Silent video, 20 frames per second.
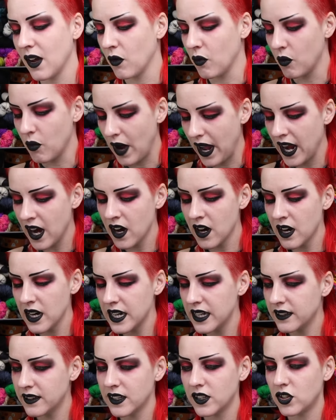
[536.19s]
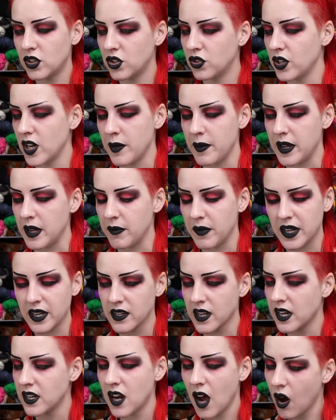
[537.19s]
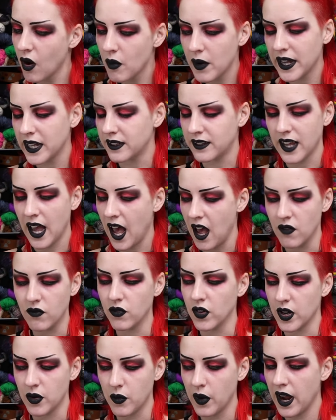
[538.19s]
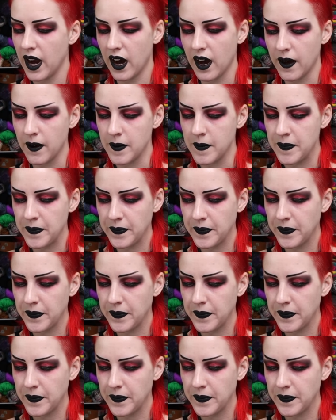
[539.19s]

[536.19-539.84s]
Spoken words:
Where is it streaming? Because I know it's everywhere.